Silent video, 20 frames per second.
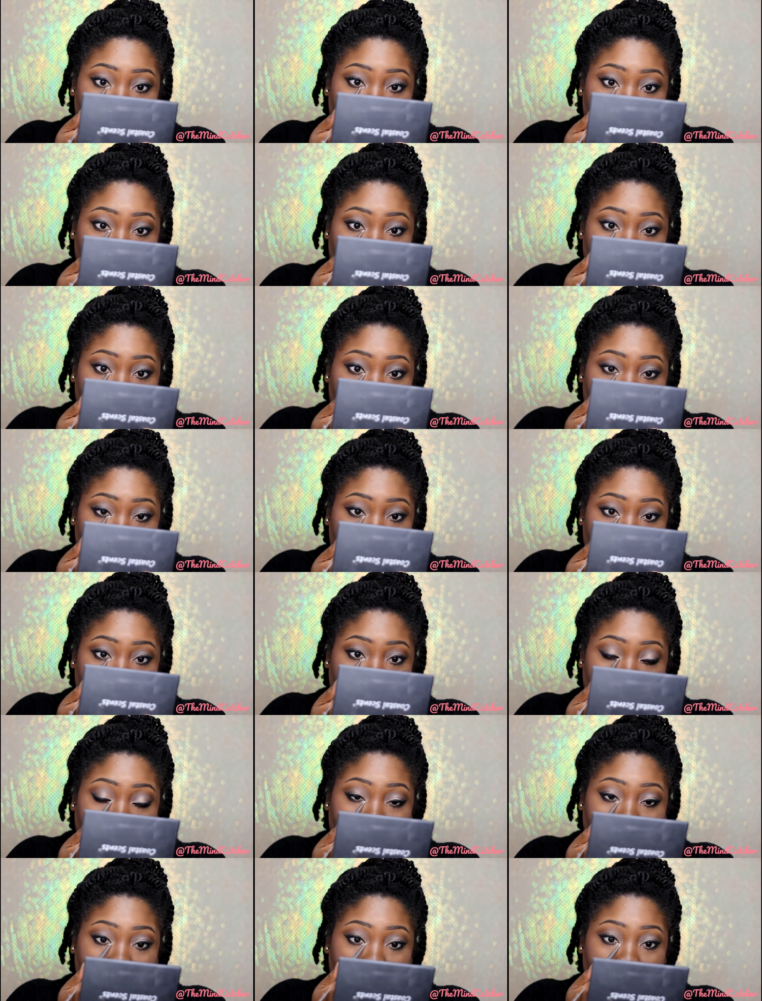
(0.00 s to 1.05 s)

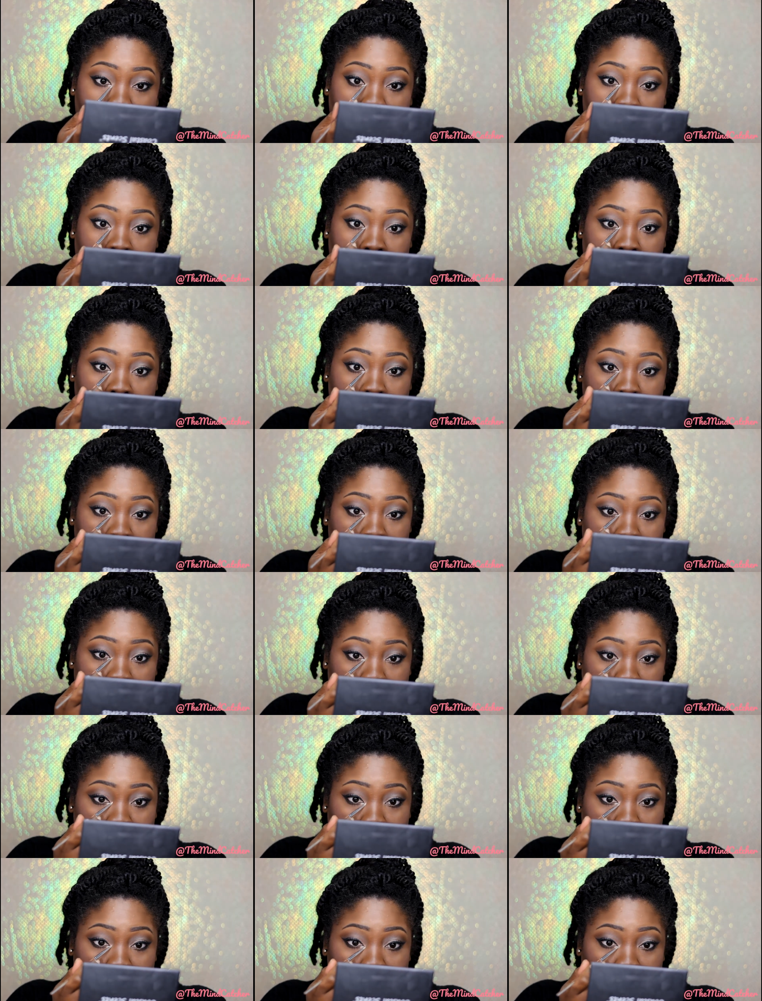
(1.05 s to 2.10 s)

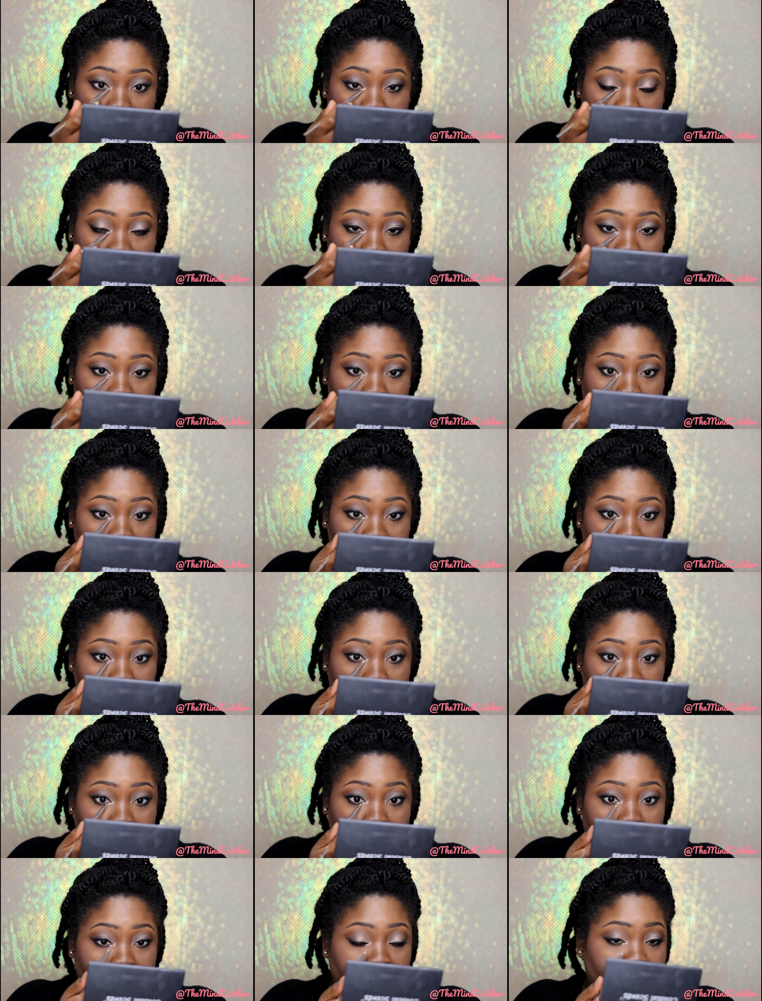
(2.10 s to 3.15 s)

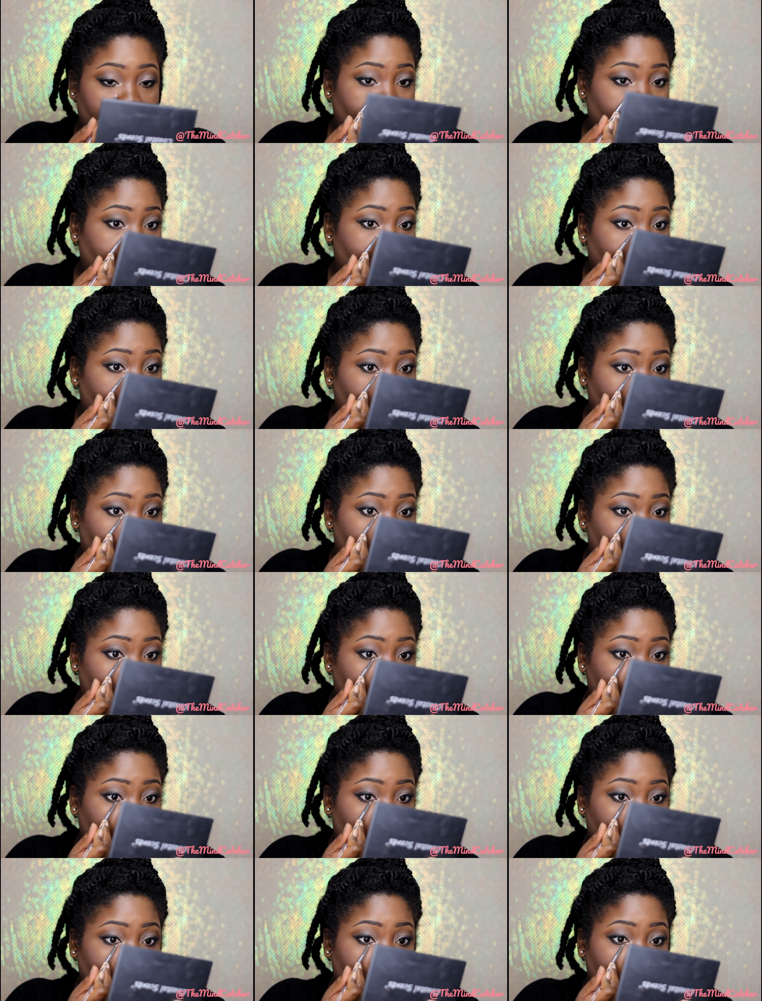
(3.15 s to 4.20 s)

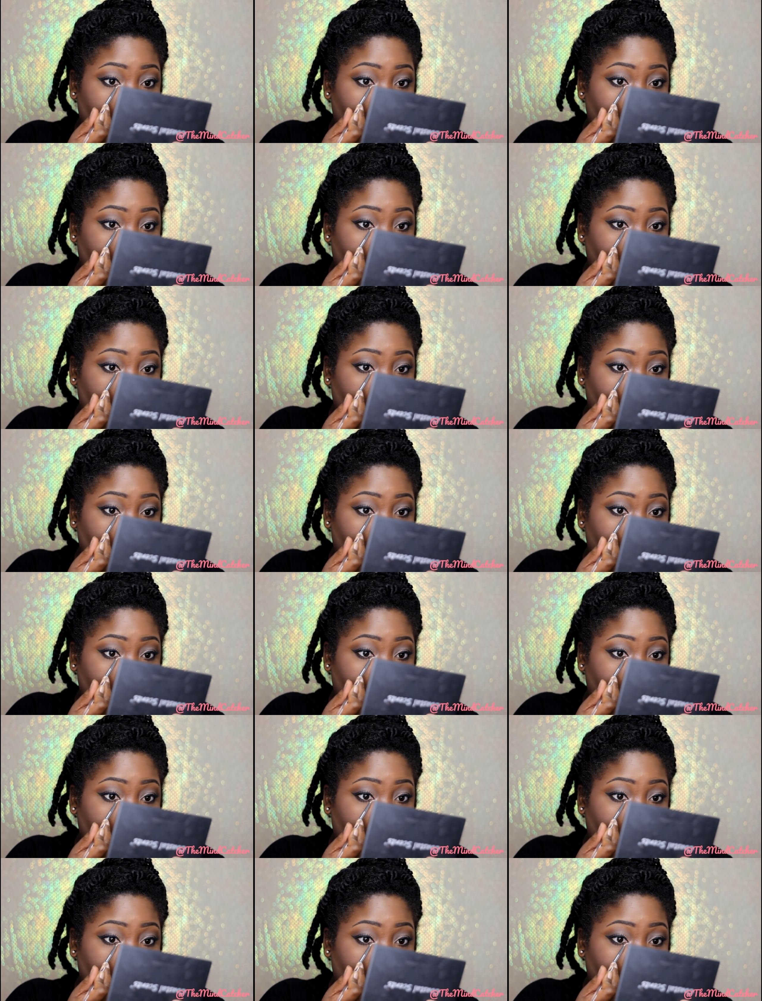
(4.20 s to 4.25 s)
Nobody speaks.